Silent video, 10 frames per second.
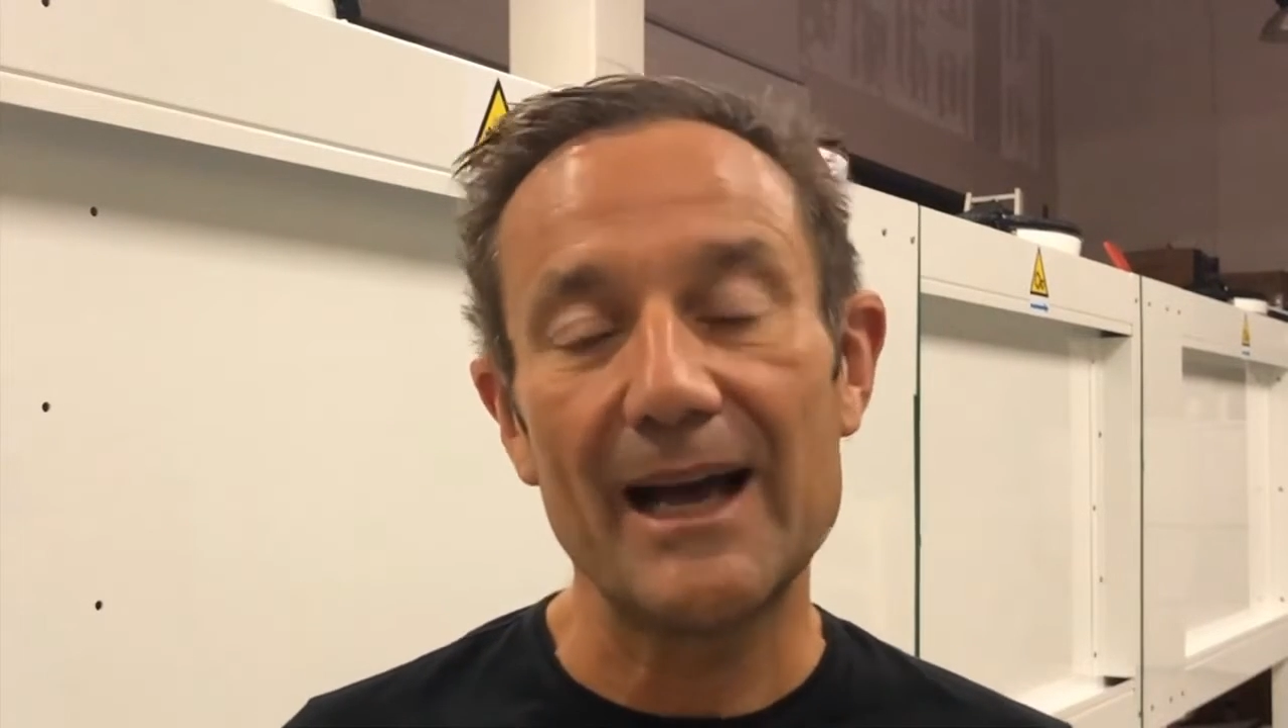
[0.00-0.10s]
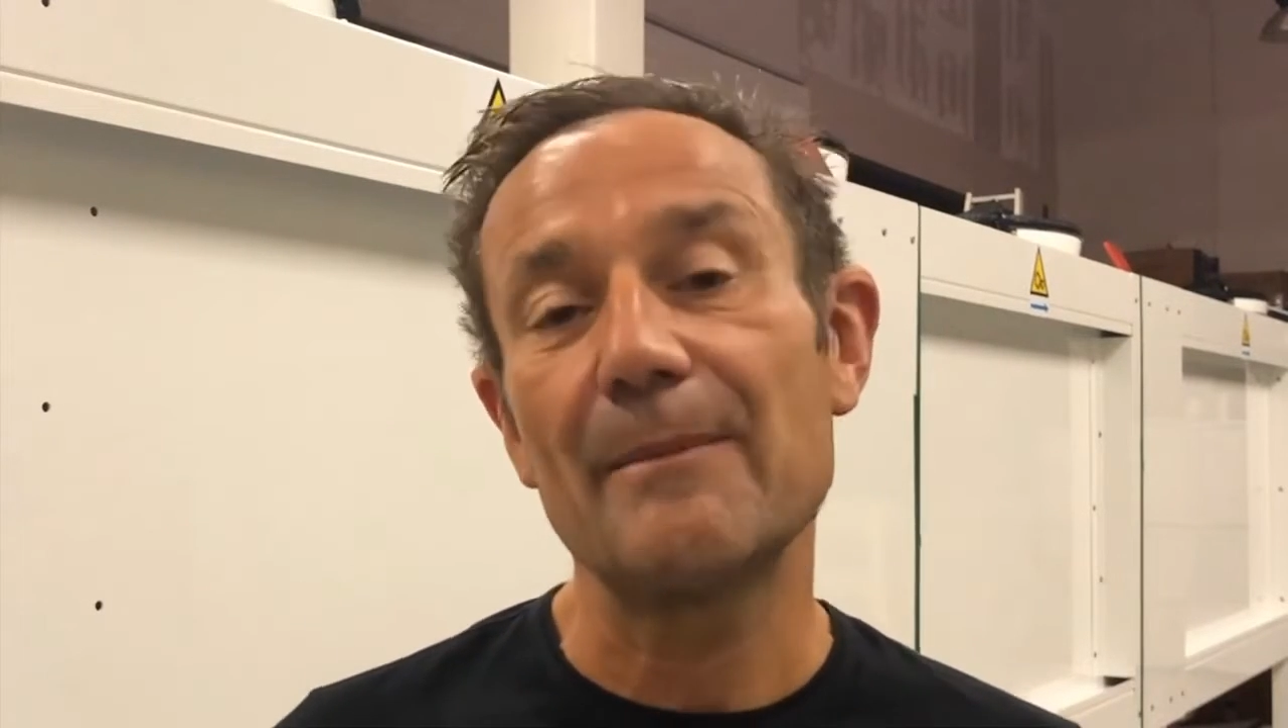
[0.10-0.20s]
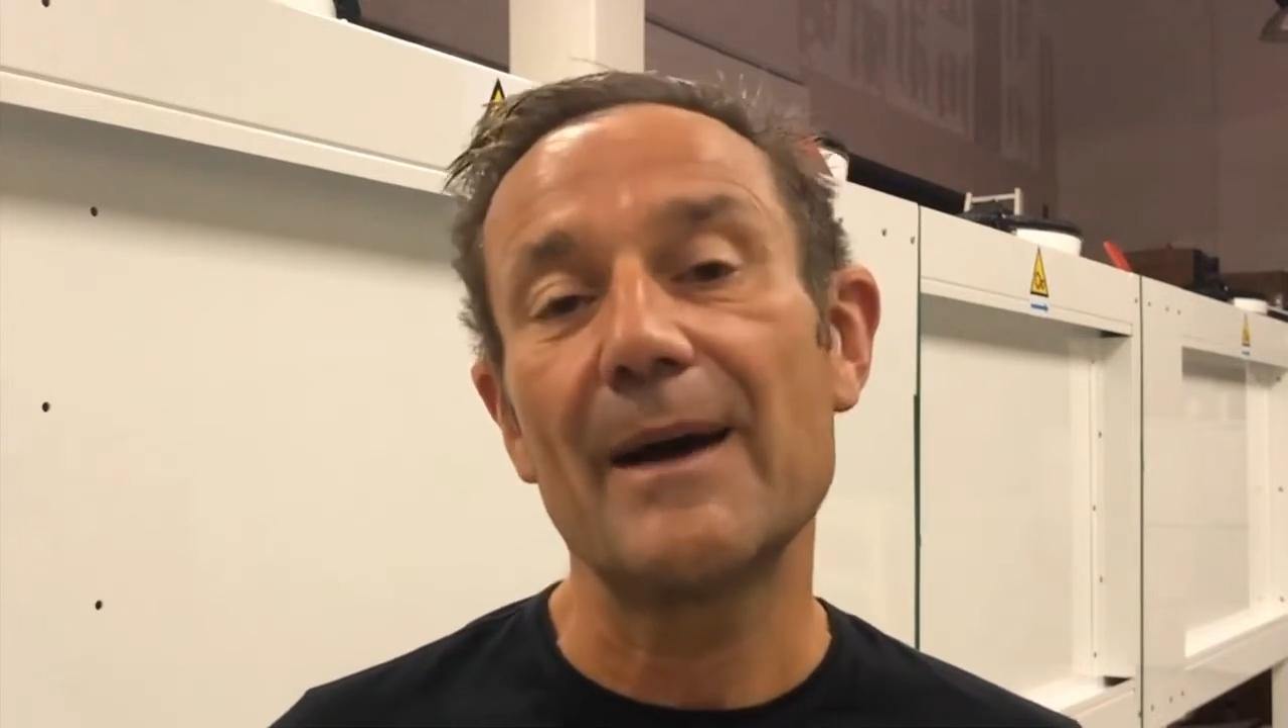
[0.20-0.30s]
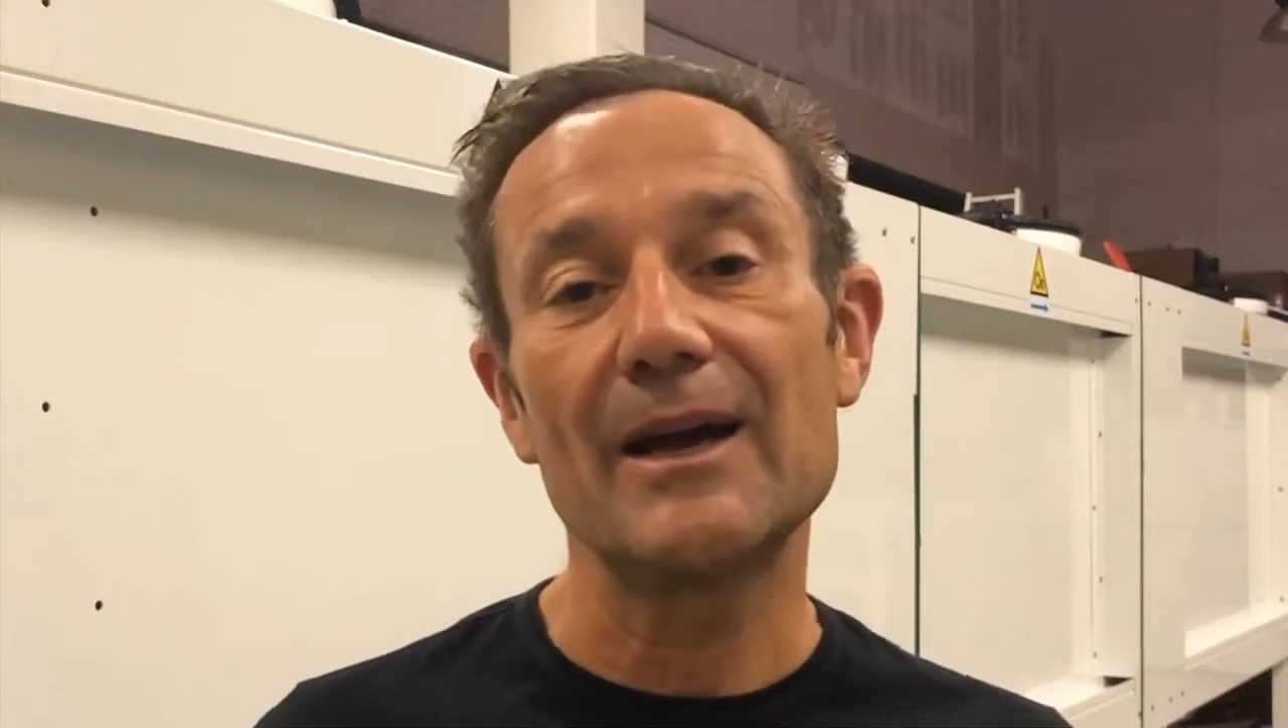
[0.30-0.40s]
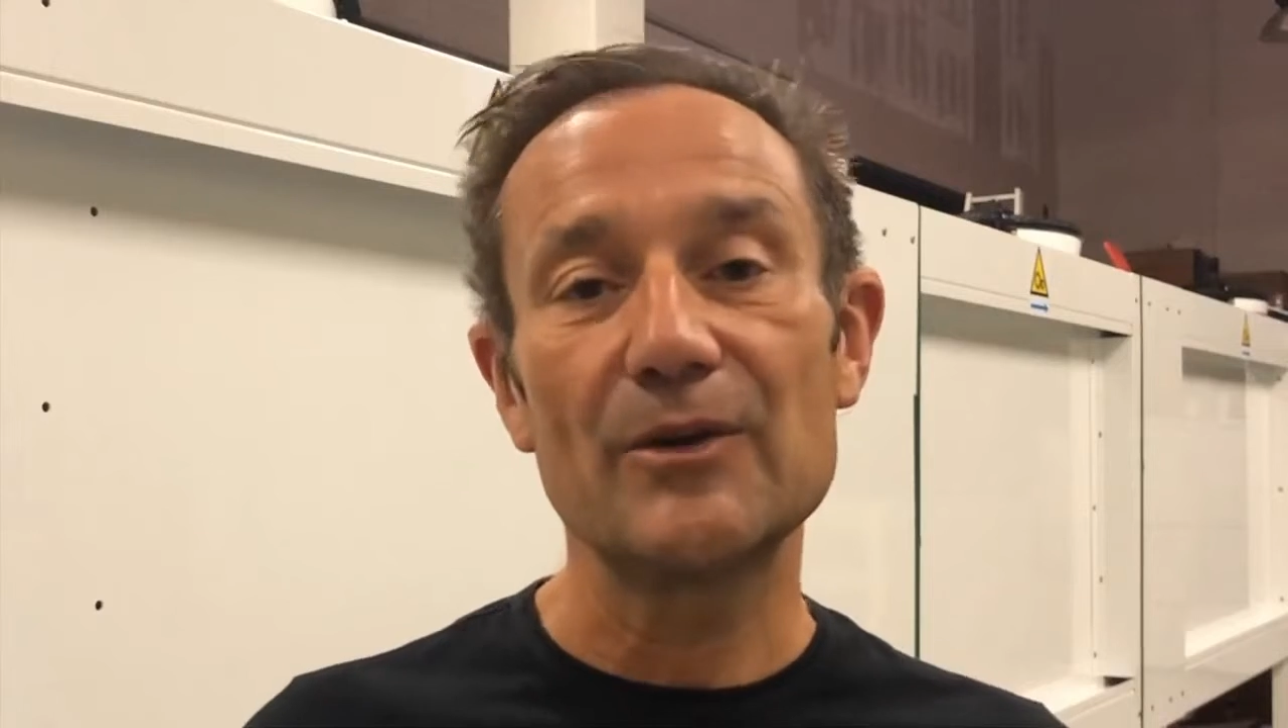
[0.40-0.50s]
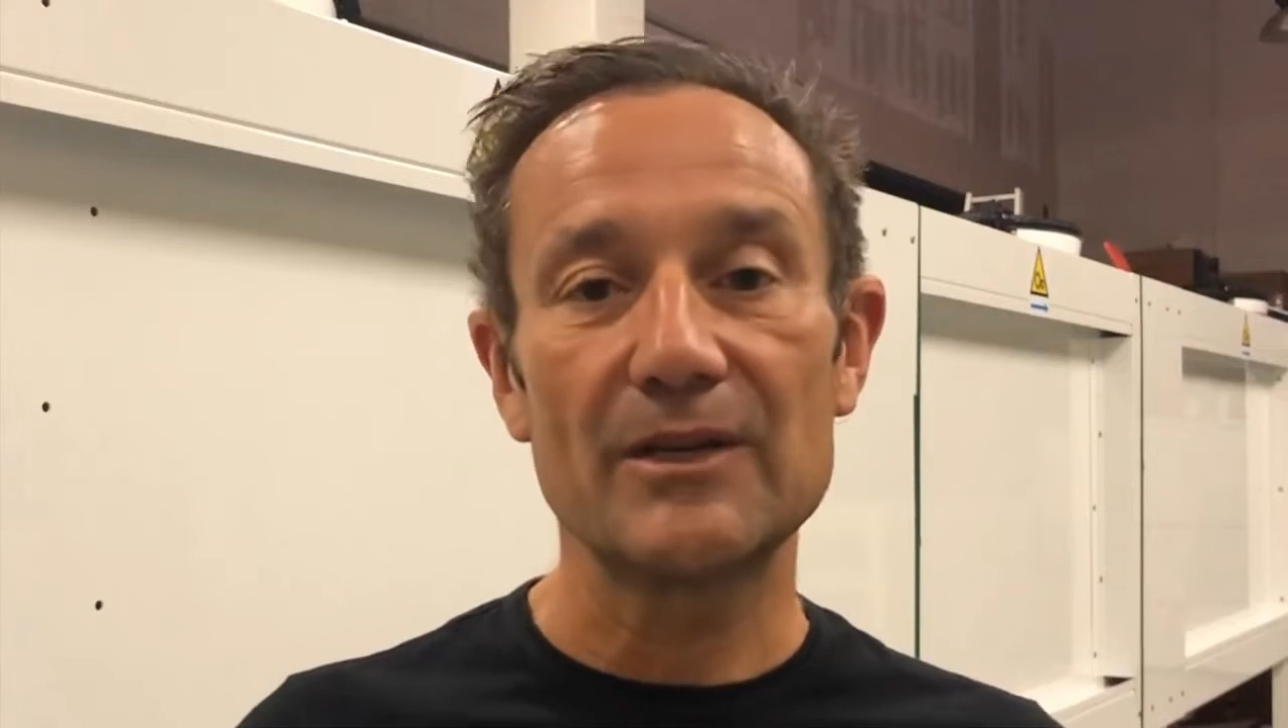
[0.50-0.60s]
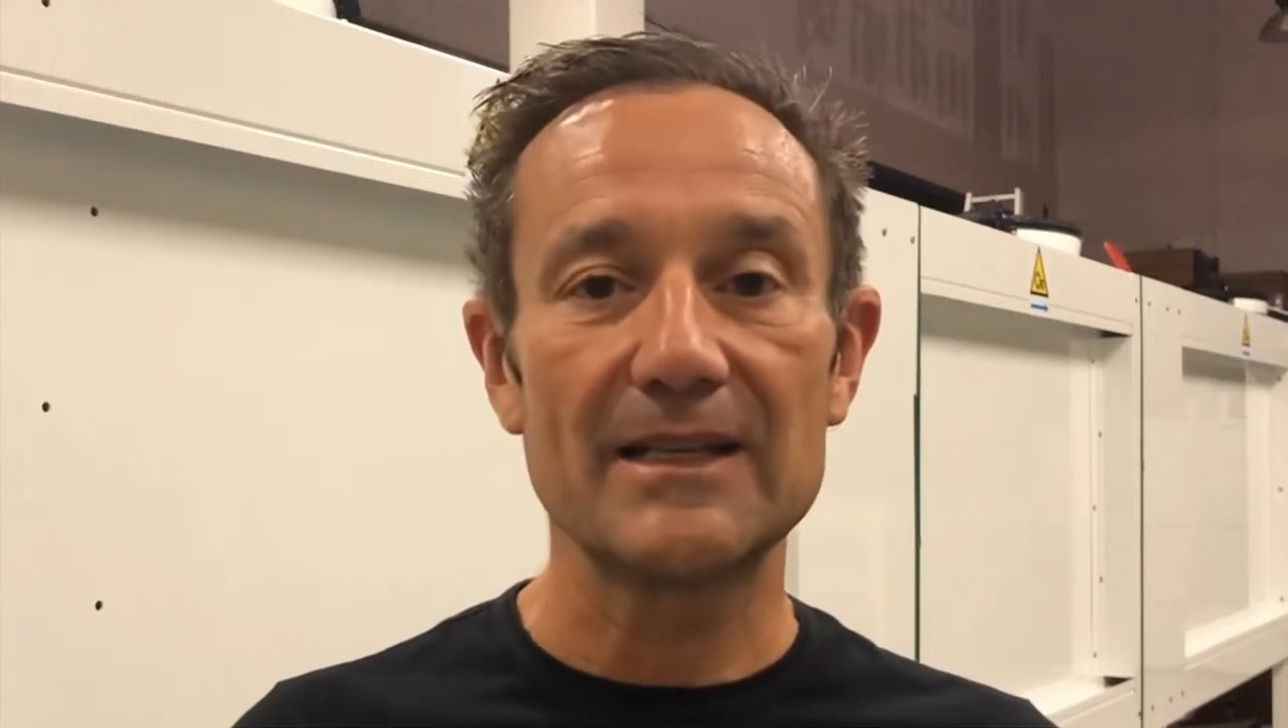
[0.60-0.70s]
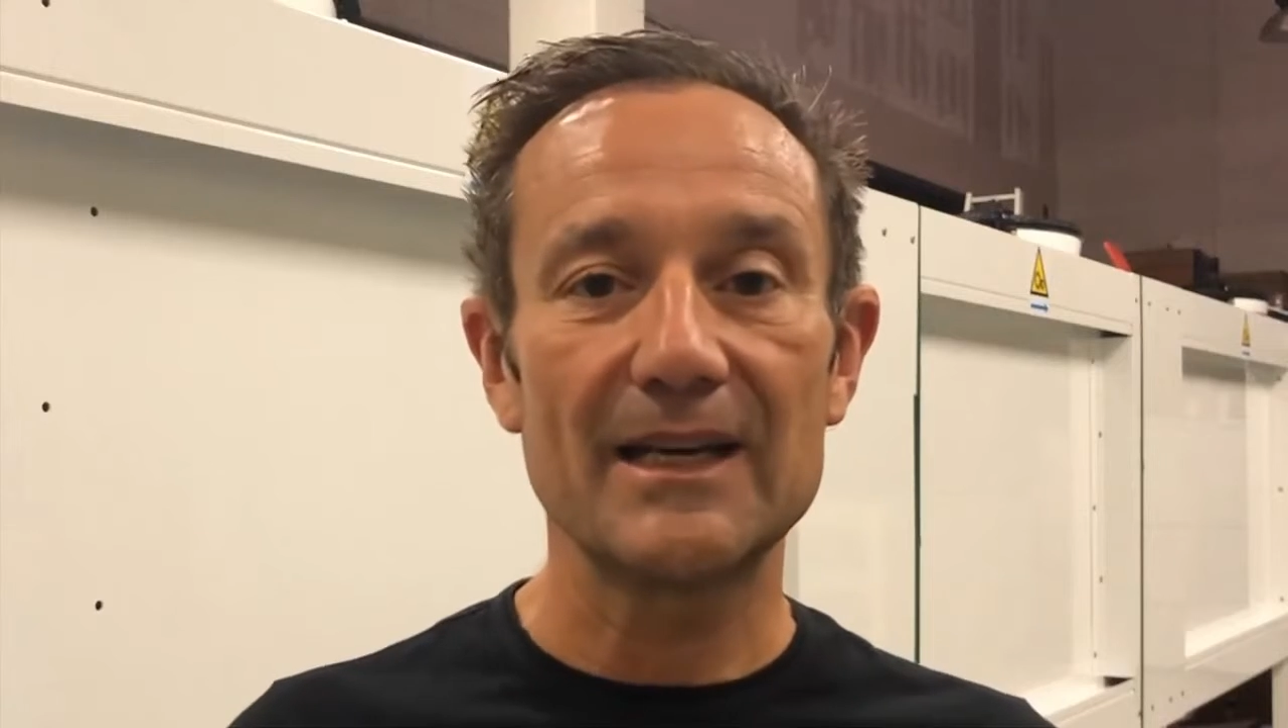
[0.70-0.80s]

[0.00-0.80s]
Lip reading: pack battery